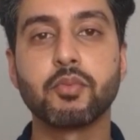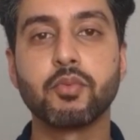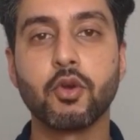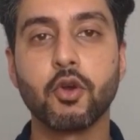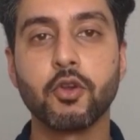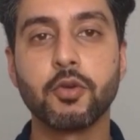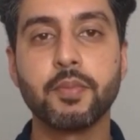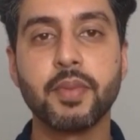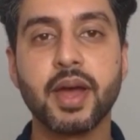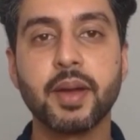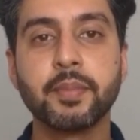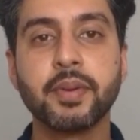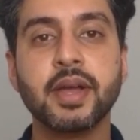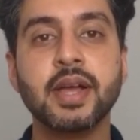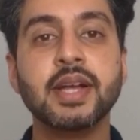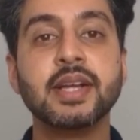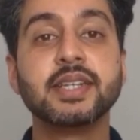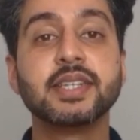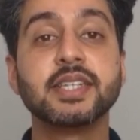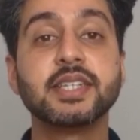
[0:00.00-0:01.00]
roadmap
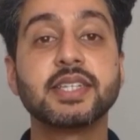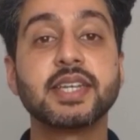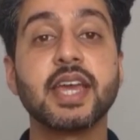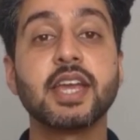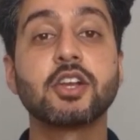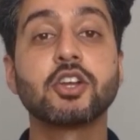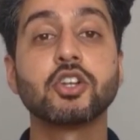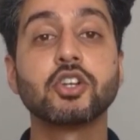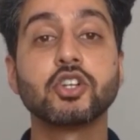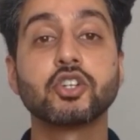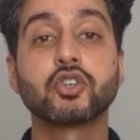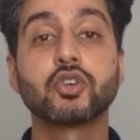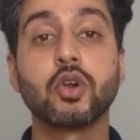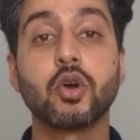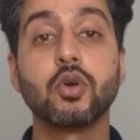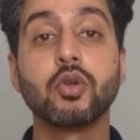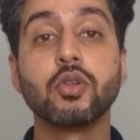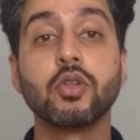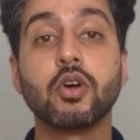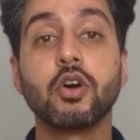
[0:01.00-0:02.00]
to take
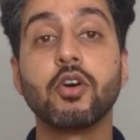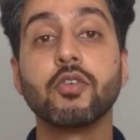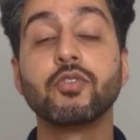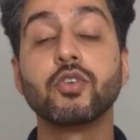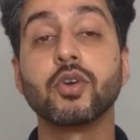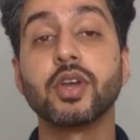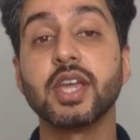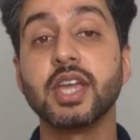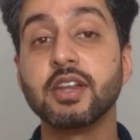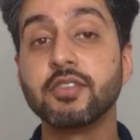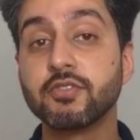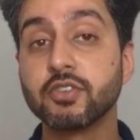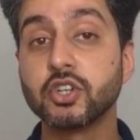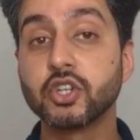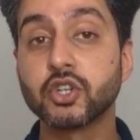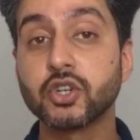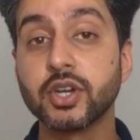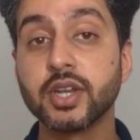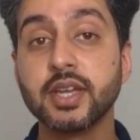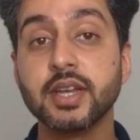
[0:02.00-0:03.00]
control of your
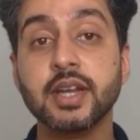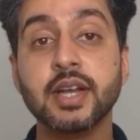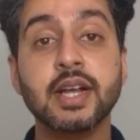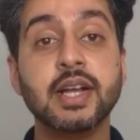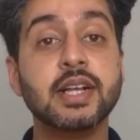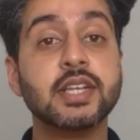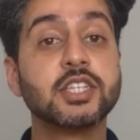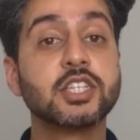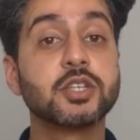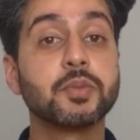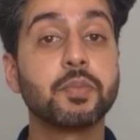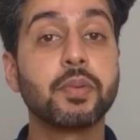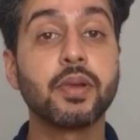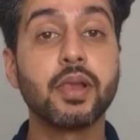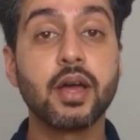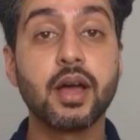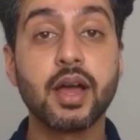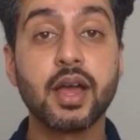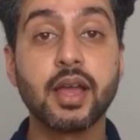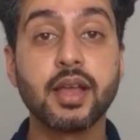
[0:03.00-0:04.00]
inventory,
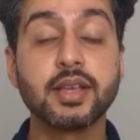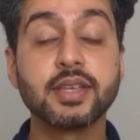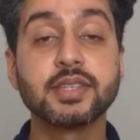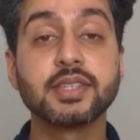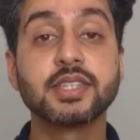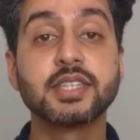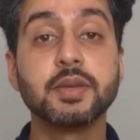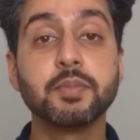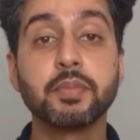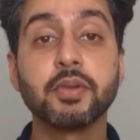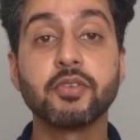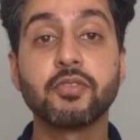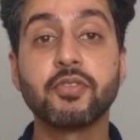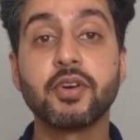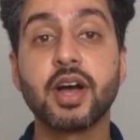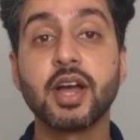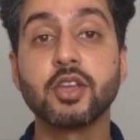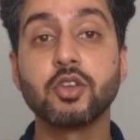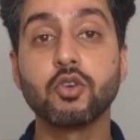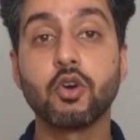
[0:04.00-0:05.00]

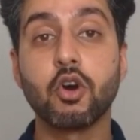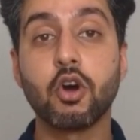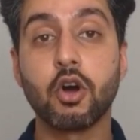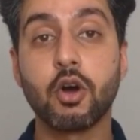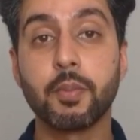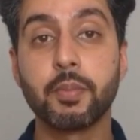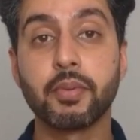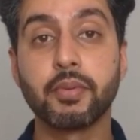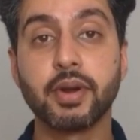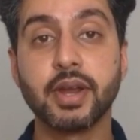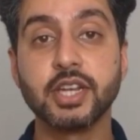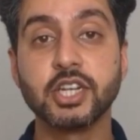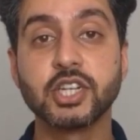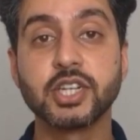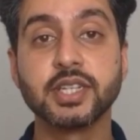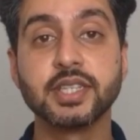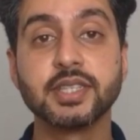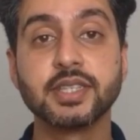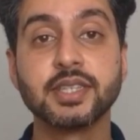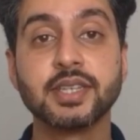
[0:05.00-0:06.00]
simplify your
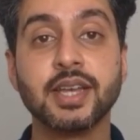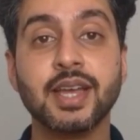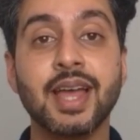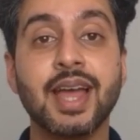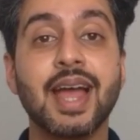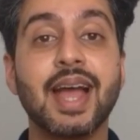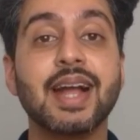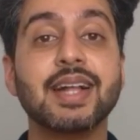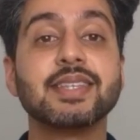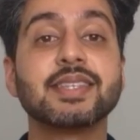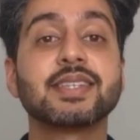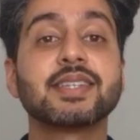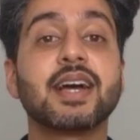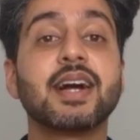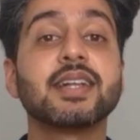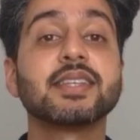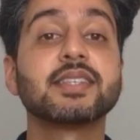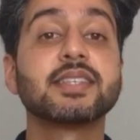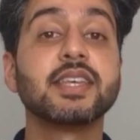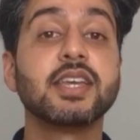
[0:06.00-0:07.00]
operations, and
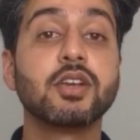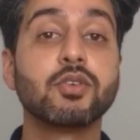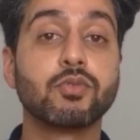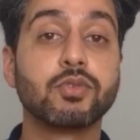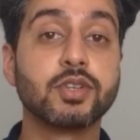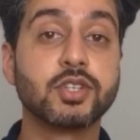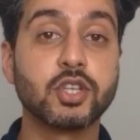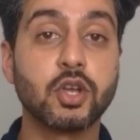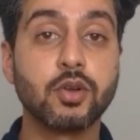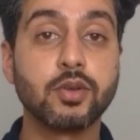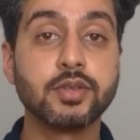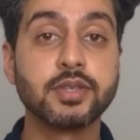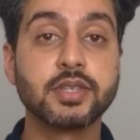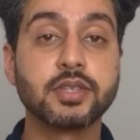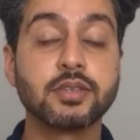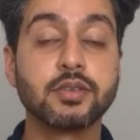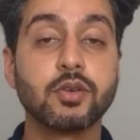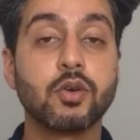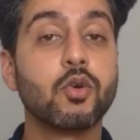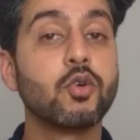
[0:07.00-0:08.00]
start seeing
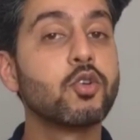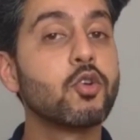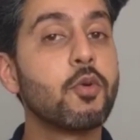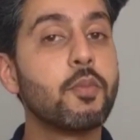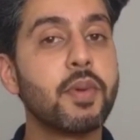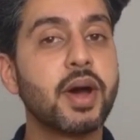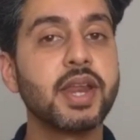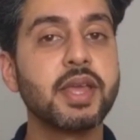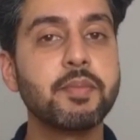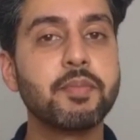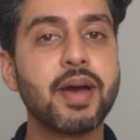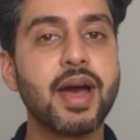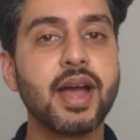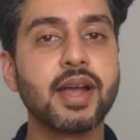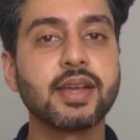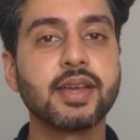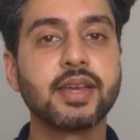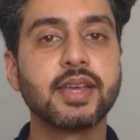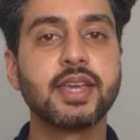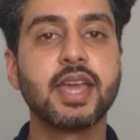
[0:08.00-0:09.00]
results or your money
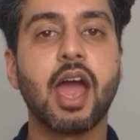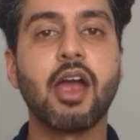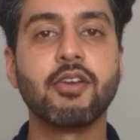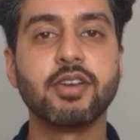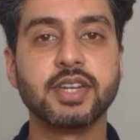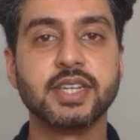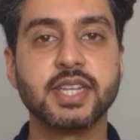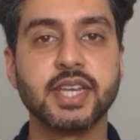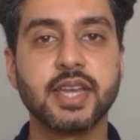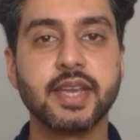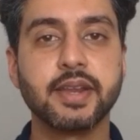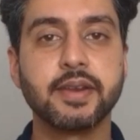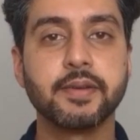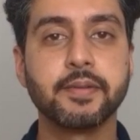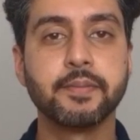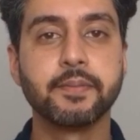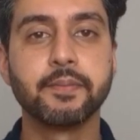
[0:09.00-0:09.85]
back guaranteed.